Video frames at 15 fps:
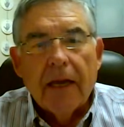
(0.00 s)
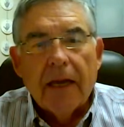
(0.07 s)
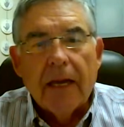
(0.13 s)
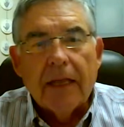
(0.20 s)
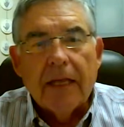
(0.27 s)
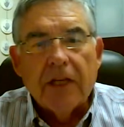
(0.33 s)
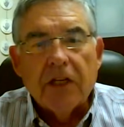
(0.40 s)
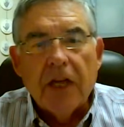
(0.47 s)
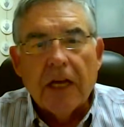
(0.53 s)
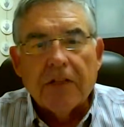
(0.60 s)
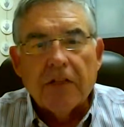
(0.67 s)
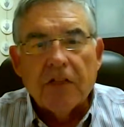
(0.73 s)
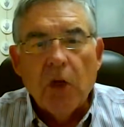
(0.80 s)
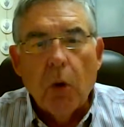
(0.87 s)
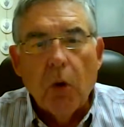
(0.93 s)
I think she has
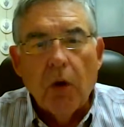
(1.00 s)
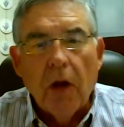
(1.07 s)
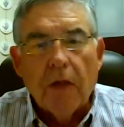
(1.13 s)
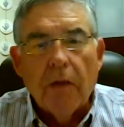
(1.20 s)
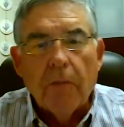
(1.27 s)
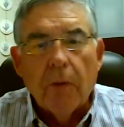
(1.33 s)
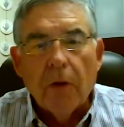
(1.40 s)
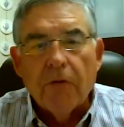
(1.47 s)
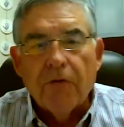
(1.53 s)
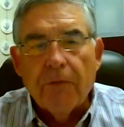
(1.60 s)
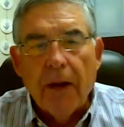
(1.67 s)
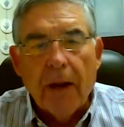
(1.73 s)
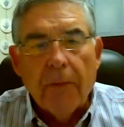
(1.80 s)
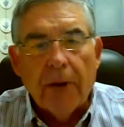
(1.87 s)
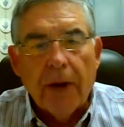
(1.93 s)
this quote on the board
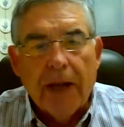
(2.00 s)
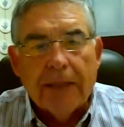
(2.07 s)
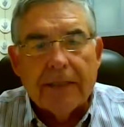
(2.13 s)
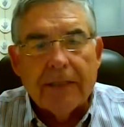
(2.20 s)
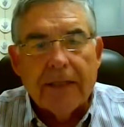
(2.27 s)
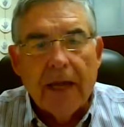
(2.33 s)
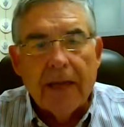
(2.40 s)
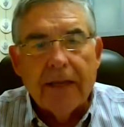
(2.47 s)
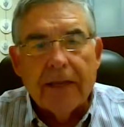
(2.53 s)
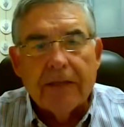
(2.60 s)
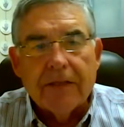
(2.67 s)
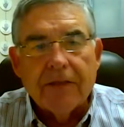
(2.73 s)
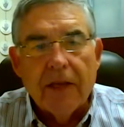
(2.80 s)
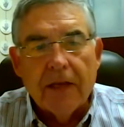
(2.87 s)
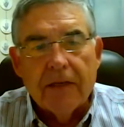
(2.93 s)
from Albert Einstein that
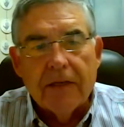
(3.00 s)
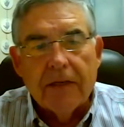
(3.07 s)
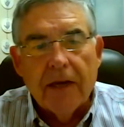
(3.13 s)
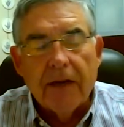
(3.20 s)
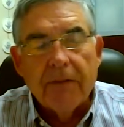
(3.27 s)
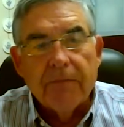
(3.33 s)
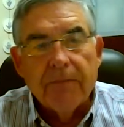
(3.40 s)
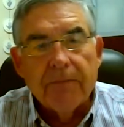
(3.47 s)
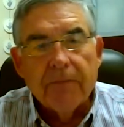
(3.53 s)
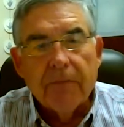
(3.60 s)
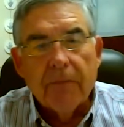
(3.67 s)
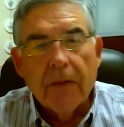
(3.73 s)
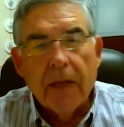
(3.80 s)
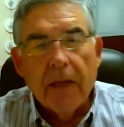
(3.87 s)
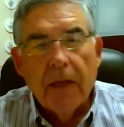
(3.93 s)
said,
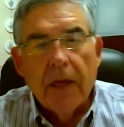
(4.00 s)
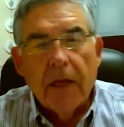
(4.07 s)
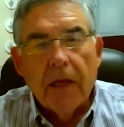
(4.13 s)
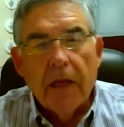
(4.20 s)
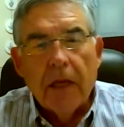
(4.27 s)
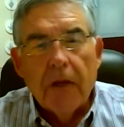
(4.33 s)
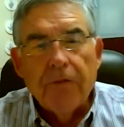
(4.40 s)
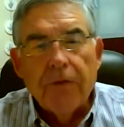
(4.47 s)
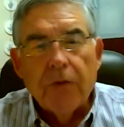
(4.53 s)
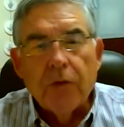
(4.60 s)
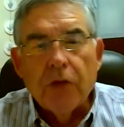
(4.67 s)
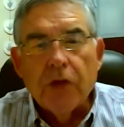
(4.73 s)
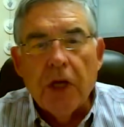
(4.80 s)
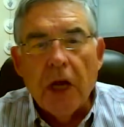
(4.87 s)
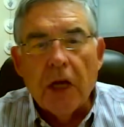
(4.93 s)
"If you
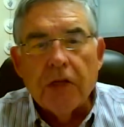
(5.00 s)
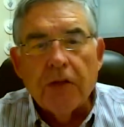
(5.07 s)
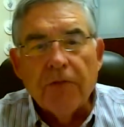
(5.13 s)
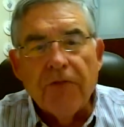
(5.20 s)
judge a